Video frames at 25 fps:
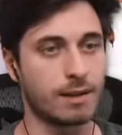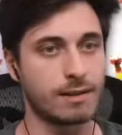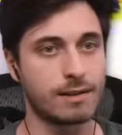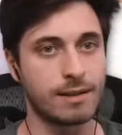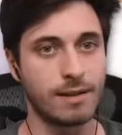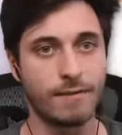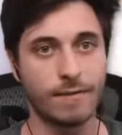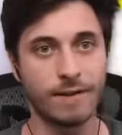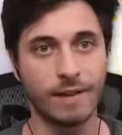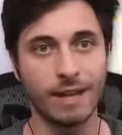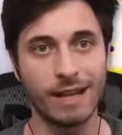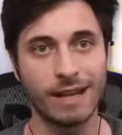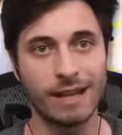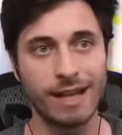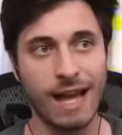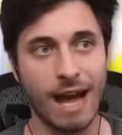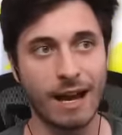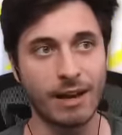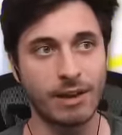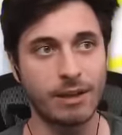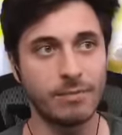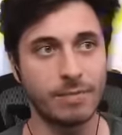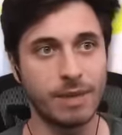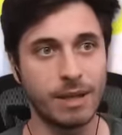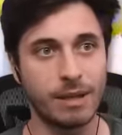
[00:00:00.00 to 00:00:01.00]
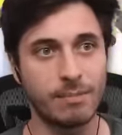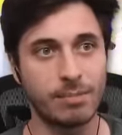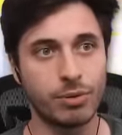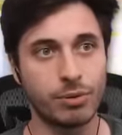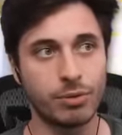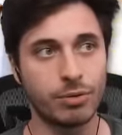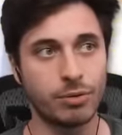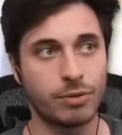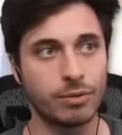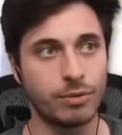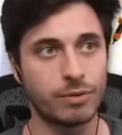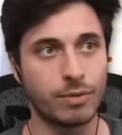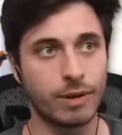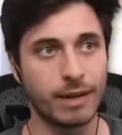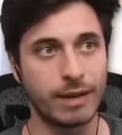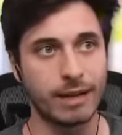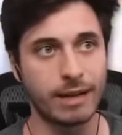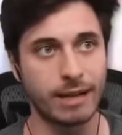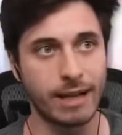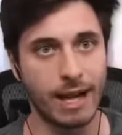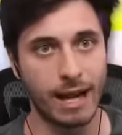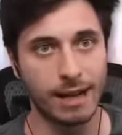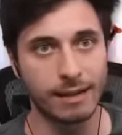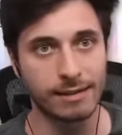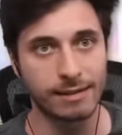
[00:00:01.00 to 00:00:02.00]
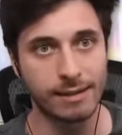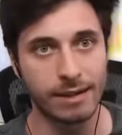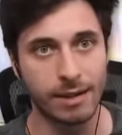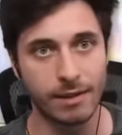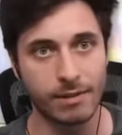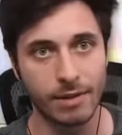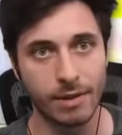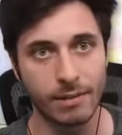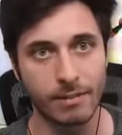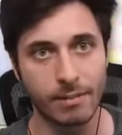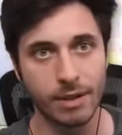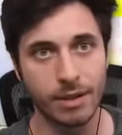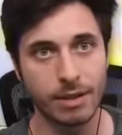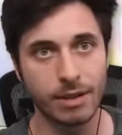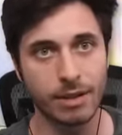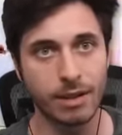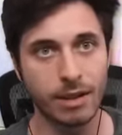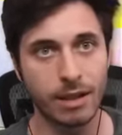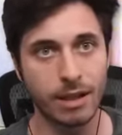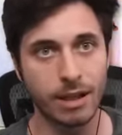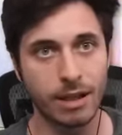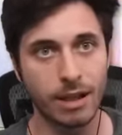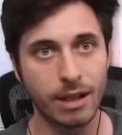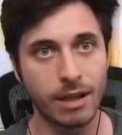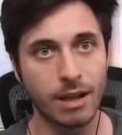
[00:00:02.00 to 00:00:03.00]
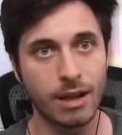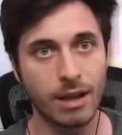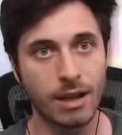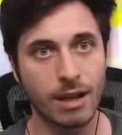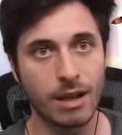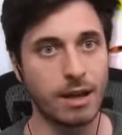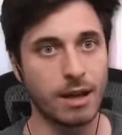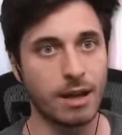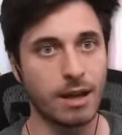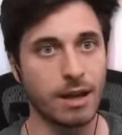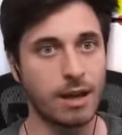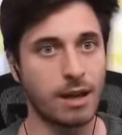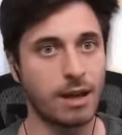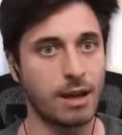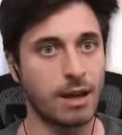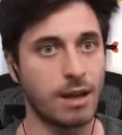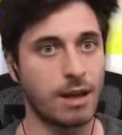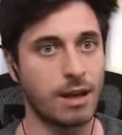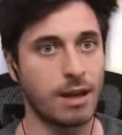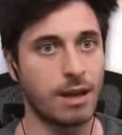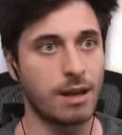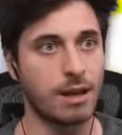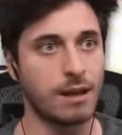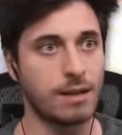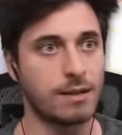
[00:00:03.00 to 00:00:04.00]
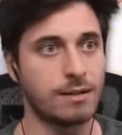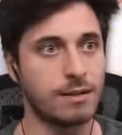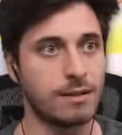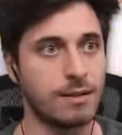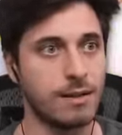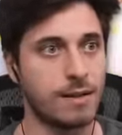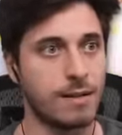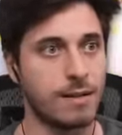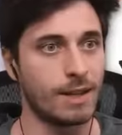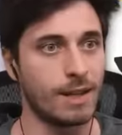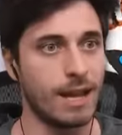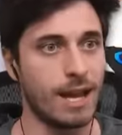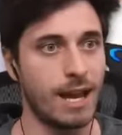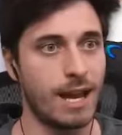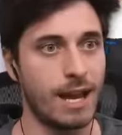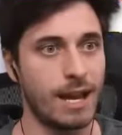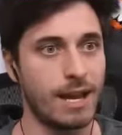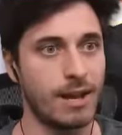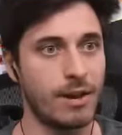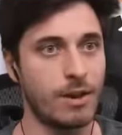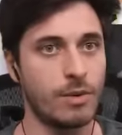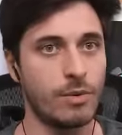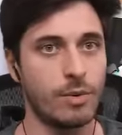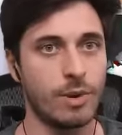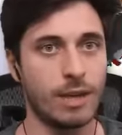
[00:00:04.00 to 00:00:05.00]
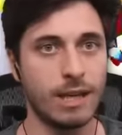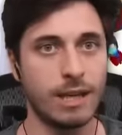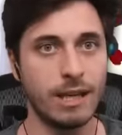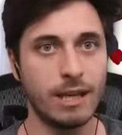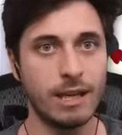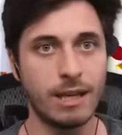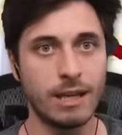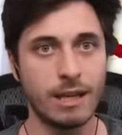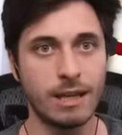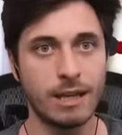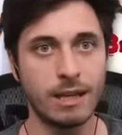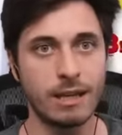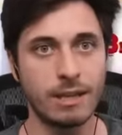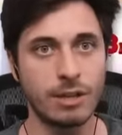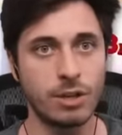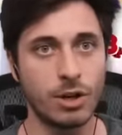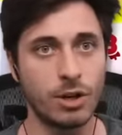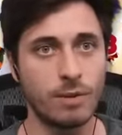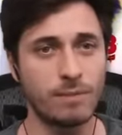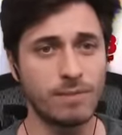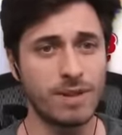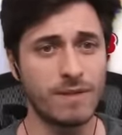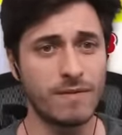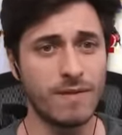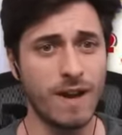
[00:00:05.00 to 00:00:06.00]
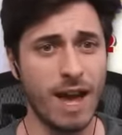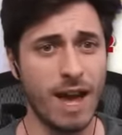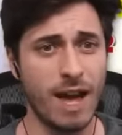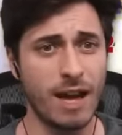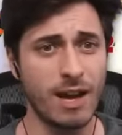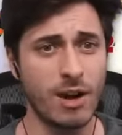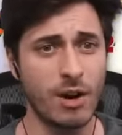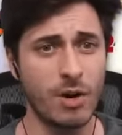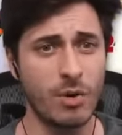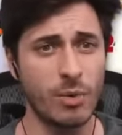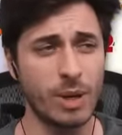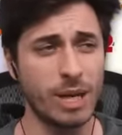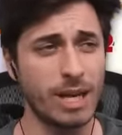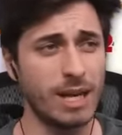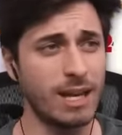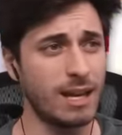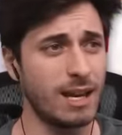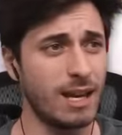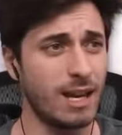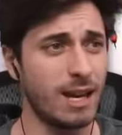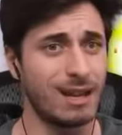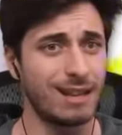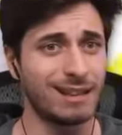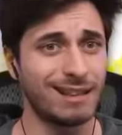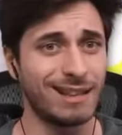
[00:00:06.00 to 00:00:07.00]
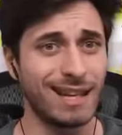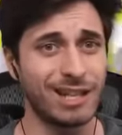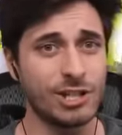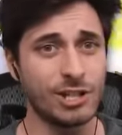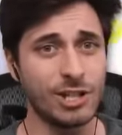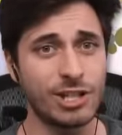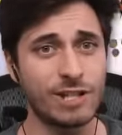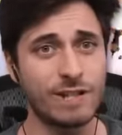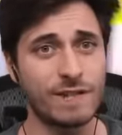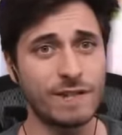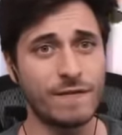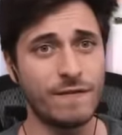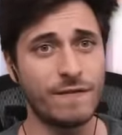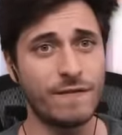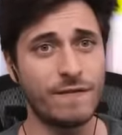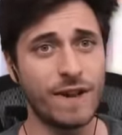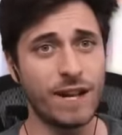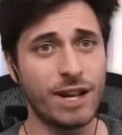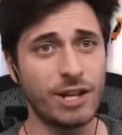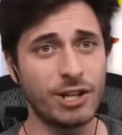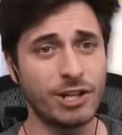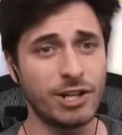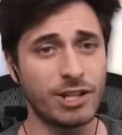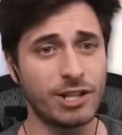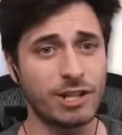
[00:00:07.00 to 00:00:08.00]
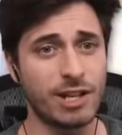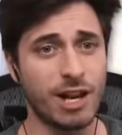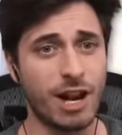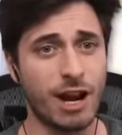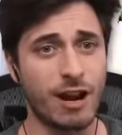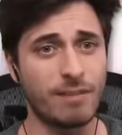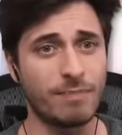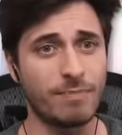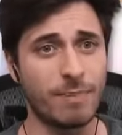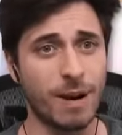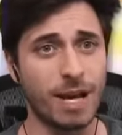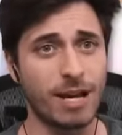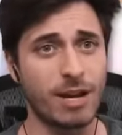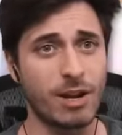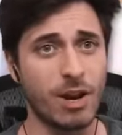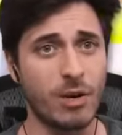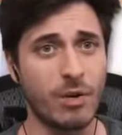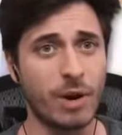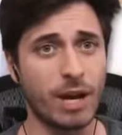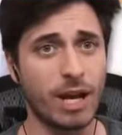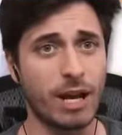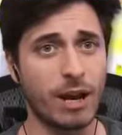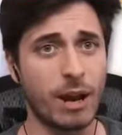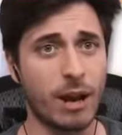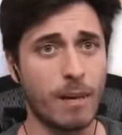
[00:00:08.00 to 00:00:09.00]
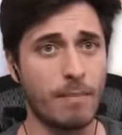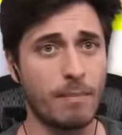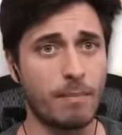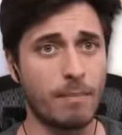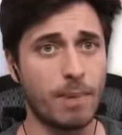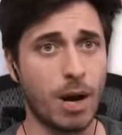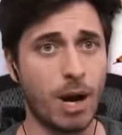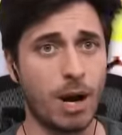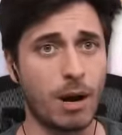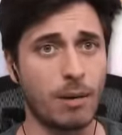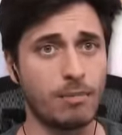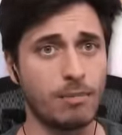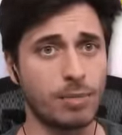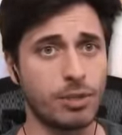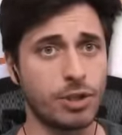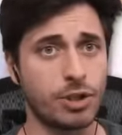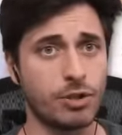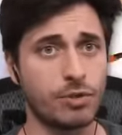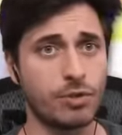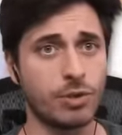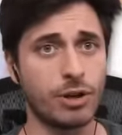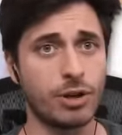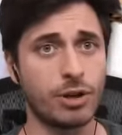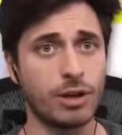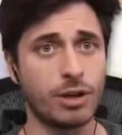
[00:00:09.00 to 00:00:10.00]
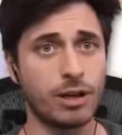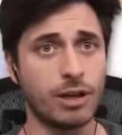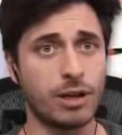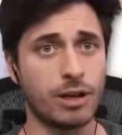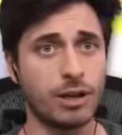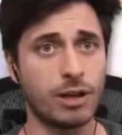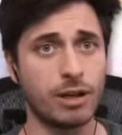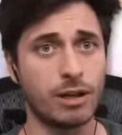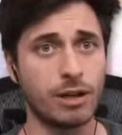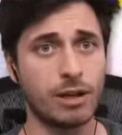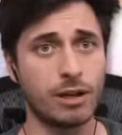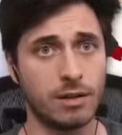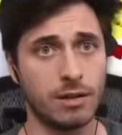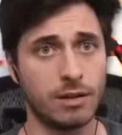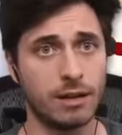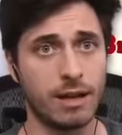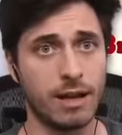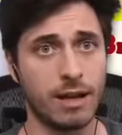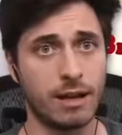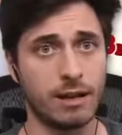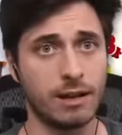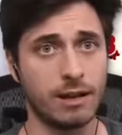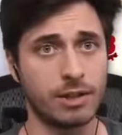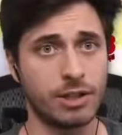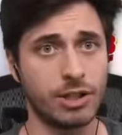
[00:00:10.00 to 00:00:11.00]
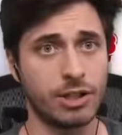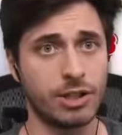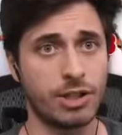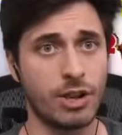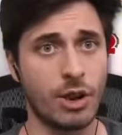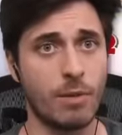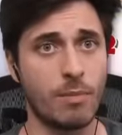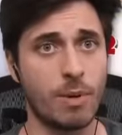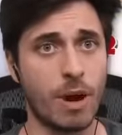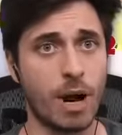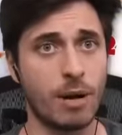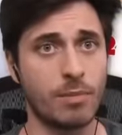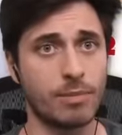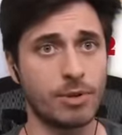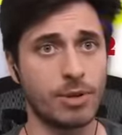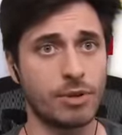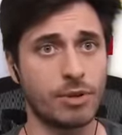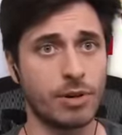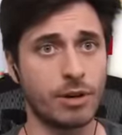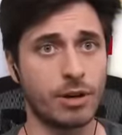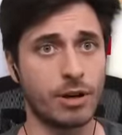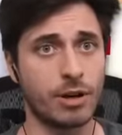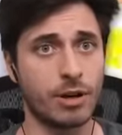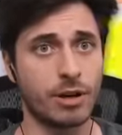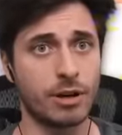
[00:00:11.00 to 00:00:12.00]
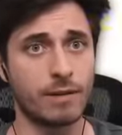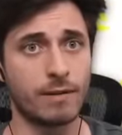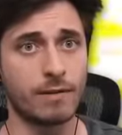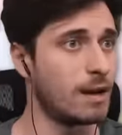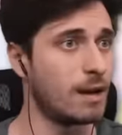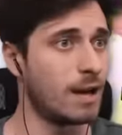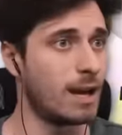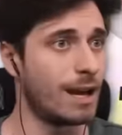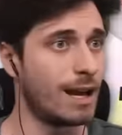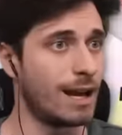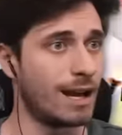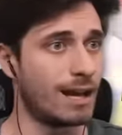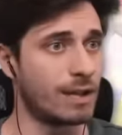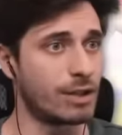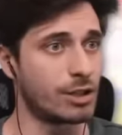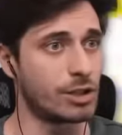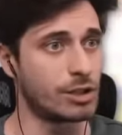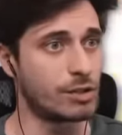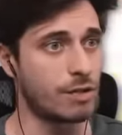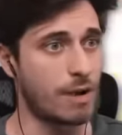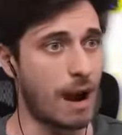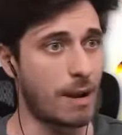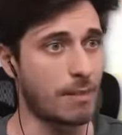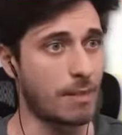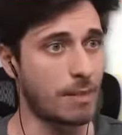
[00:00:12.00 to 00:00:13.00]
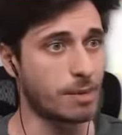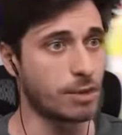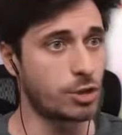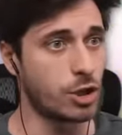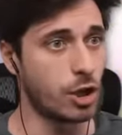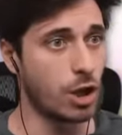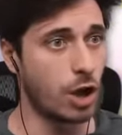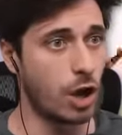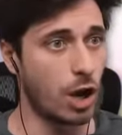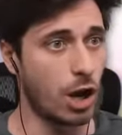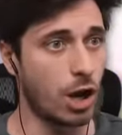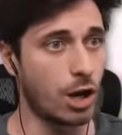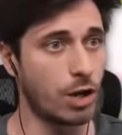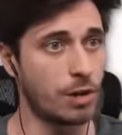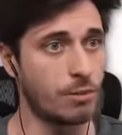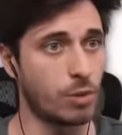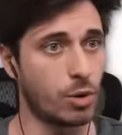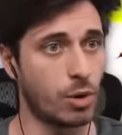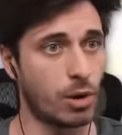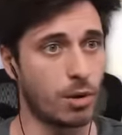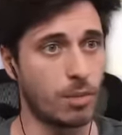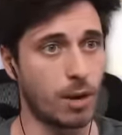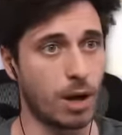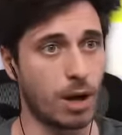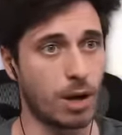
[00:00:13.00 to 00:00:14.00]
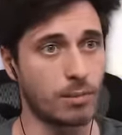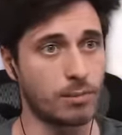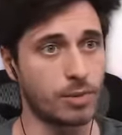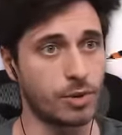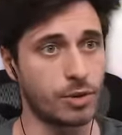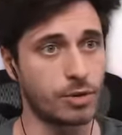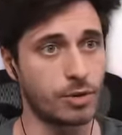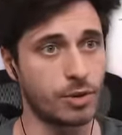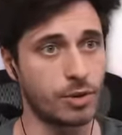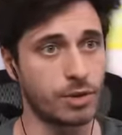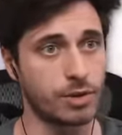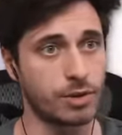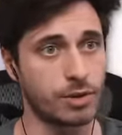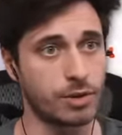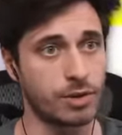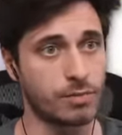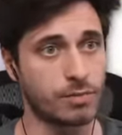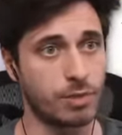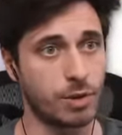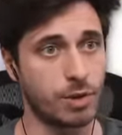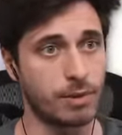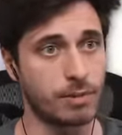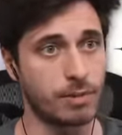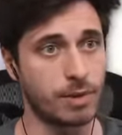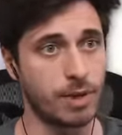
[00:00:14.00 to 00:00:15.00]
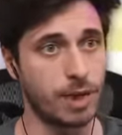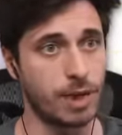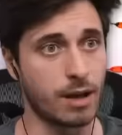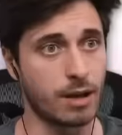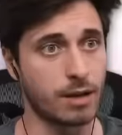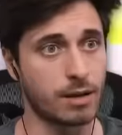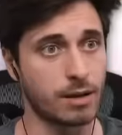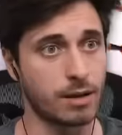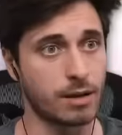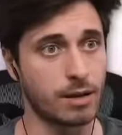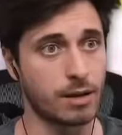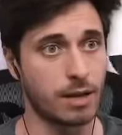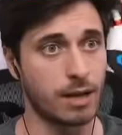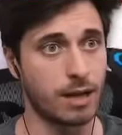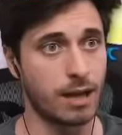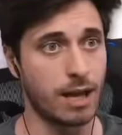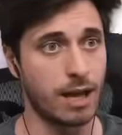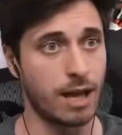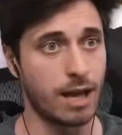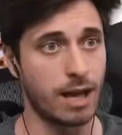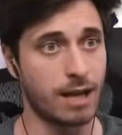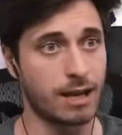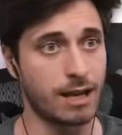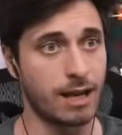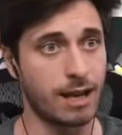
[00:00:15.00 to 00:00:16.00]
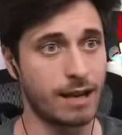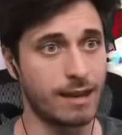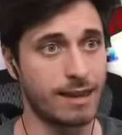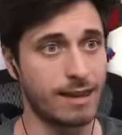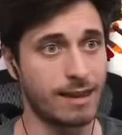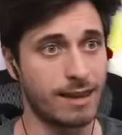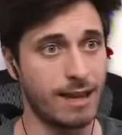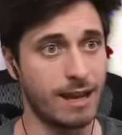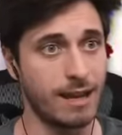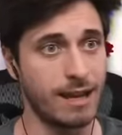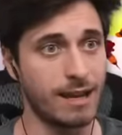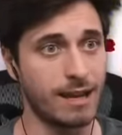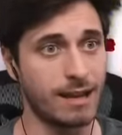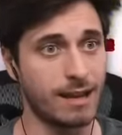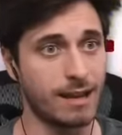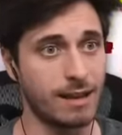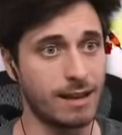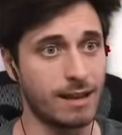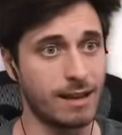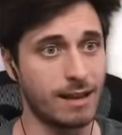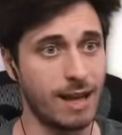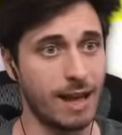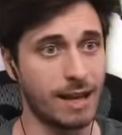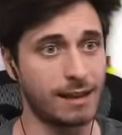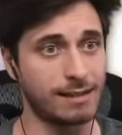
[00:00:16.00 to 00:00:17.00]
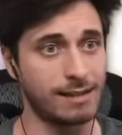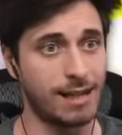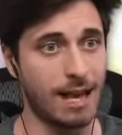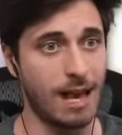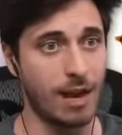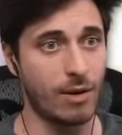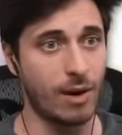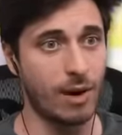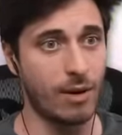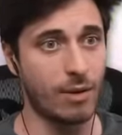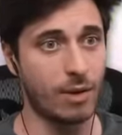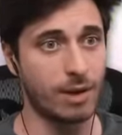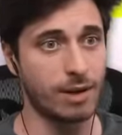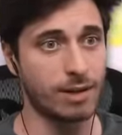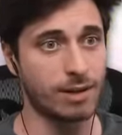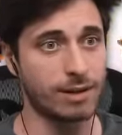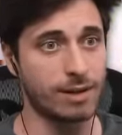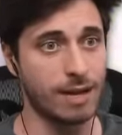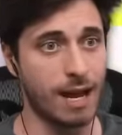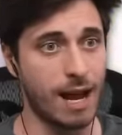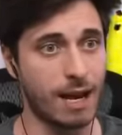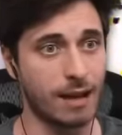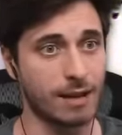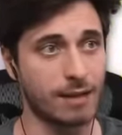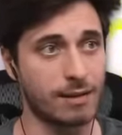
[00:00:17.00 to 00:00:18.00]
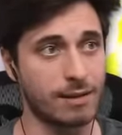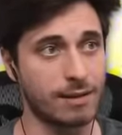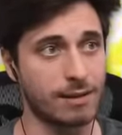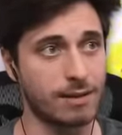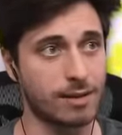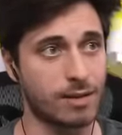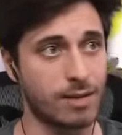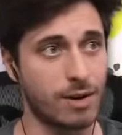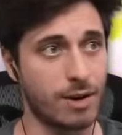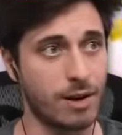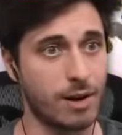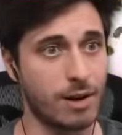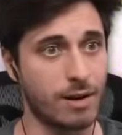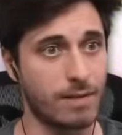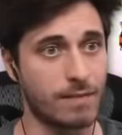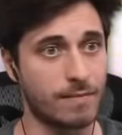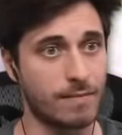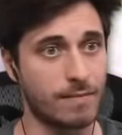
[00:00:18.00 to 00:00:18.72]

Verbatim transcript: I feel like that could be pretty nasty of an ability. And AoE. In terms of AoE, let's just finish this off by going bomb shooter here. Yeah, let's just go bomb shooter here and just grab a ton more bomb shooters and put them down. And I think that's how I want to stack this straight up.